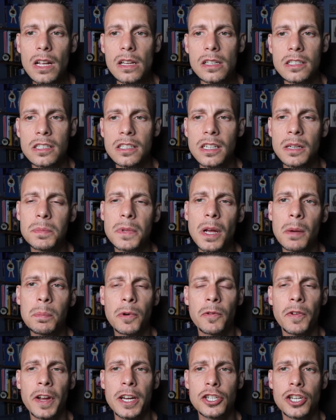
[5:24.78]
Sleep
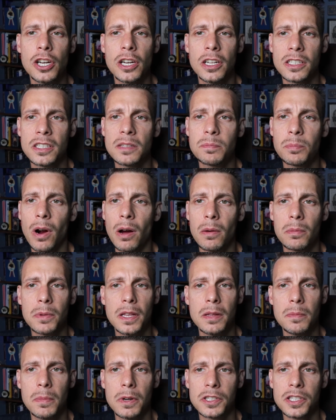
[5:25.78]
deprivation is probably
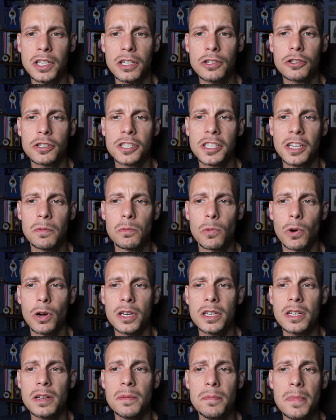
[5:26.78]
the most interesting
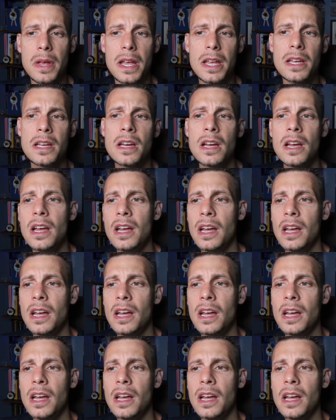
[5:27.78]
one to me.